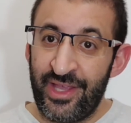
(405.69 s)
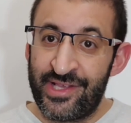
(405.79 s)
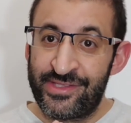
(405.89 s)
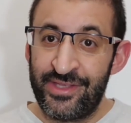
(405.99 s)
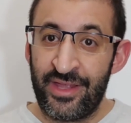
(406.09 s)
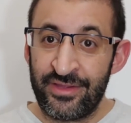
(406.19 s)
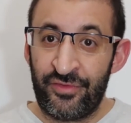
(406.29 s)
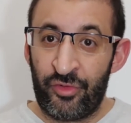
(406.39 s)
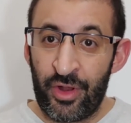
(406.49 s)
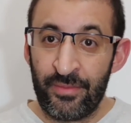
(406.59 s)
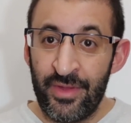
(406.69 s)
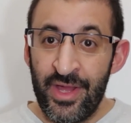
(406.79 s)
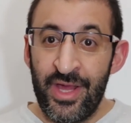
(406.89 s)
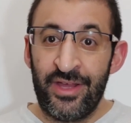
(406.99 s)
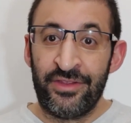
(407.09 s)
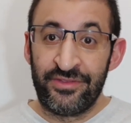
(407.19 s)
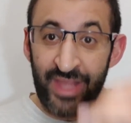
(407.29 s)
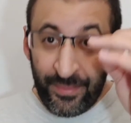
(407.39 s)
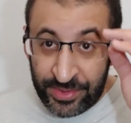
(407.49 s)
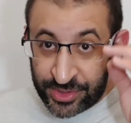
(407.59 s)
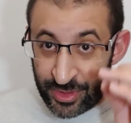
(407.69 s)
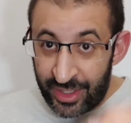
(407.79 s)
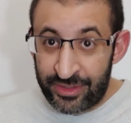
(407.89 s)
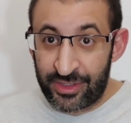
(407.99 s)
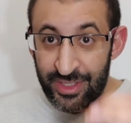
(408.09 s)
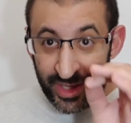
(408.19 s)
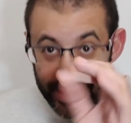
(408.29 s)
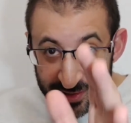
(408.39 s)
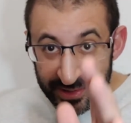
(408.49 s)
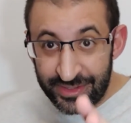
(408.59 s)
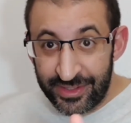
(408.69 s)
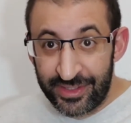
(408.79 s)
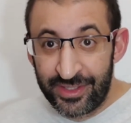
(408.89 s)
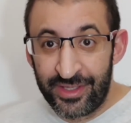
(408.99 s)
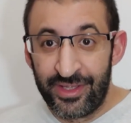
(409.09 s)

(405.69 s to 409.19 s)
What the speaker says: that extend from an abstract class.